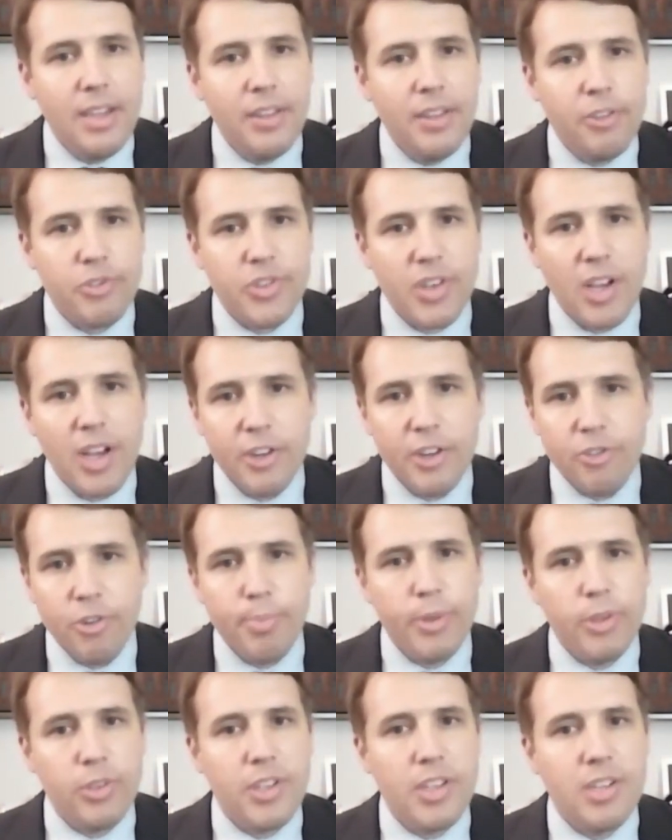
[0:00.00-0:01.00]
There's a $100
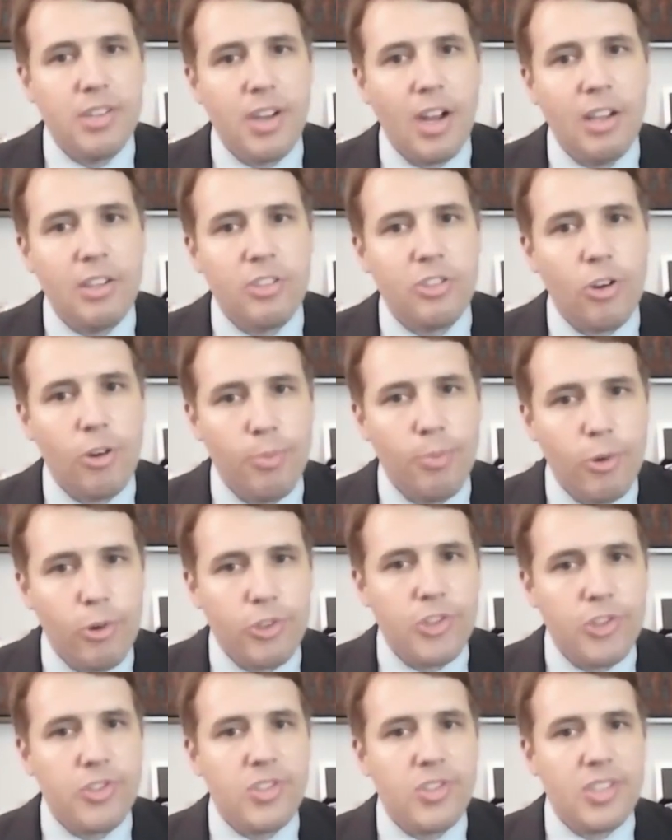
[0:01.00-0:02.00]
billion
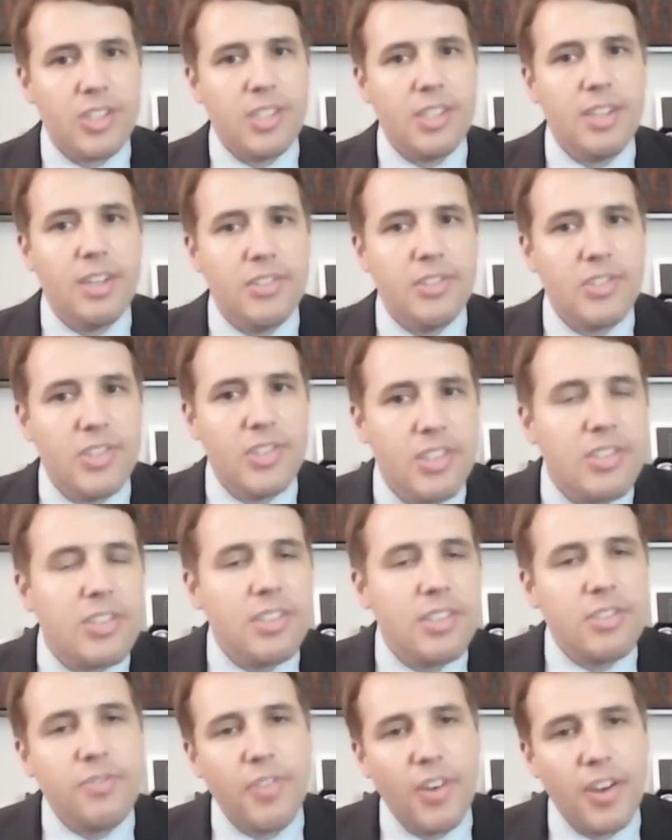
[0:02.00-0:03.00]
emergency
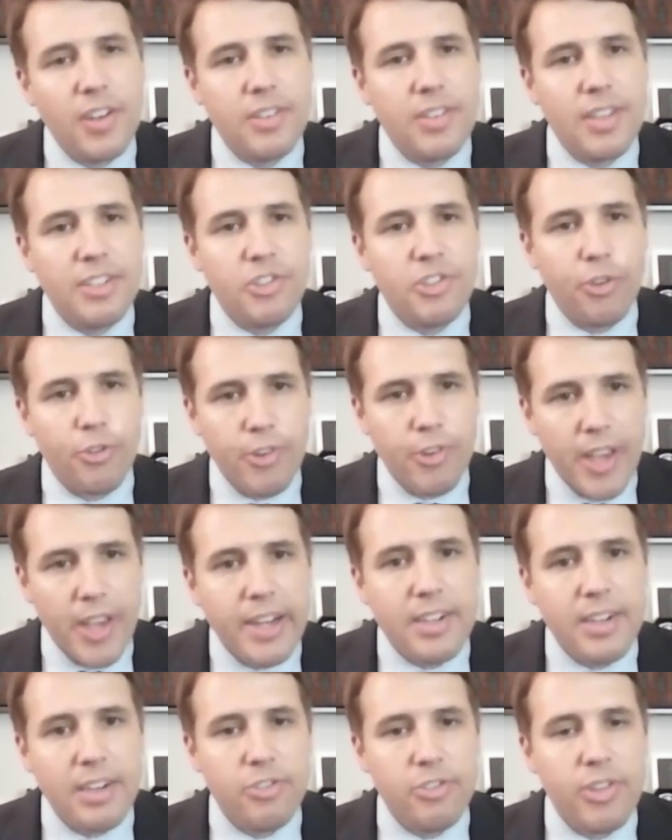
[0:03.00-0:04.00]
assistance fund that's
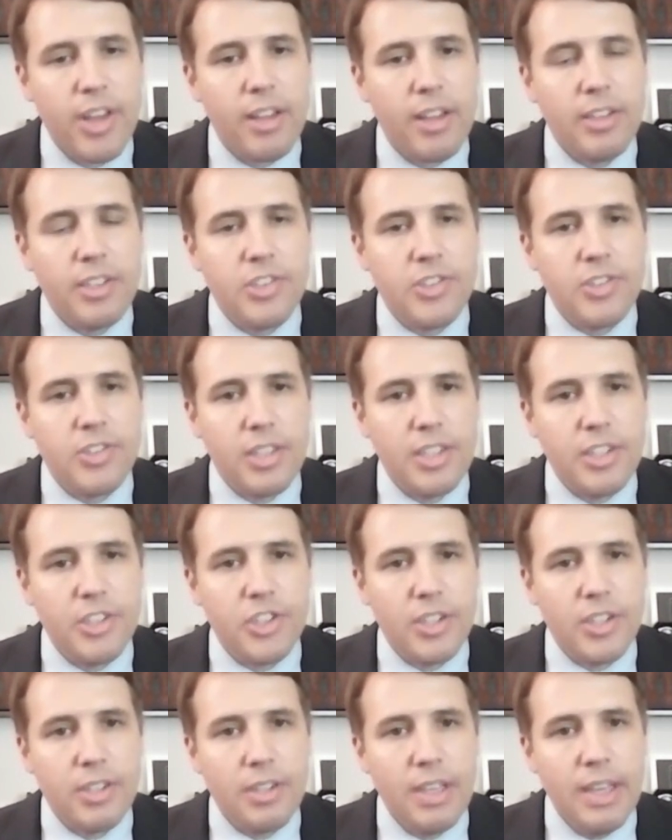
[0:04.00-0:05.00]
created under that
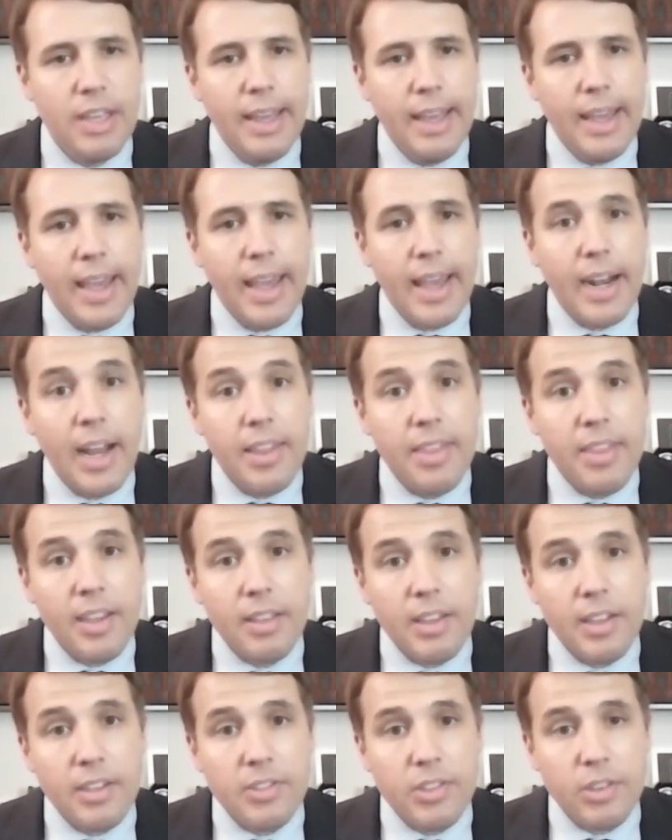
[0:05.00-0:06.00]
legislation, and I think
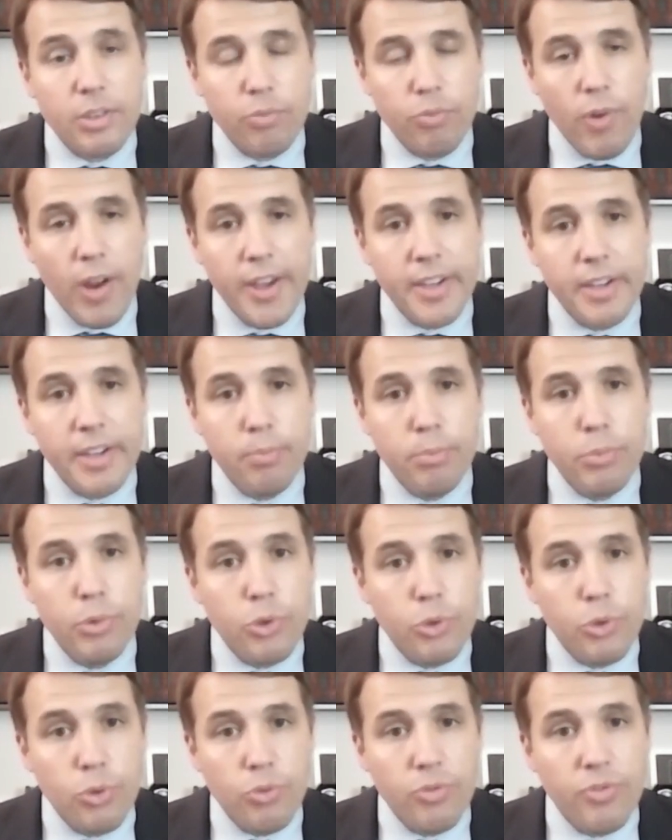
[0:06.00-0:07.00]
that's the right
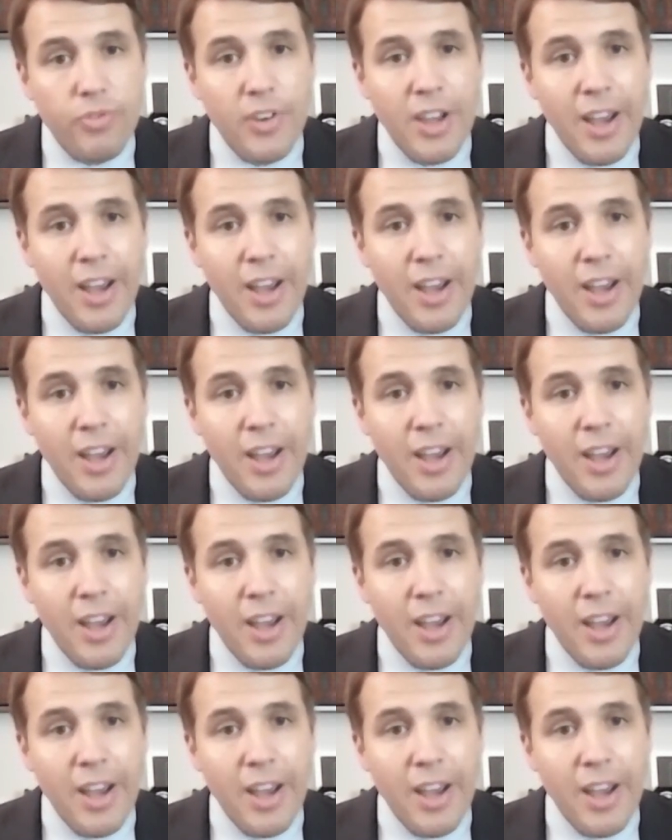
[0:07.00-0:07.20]
move.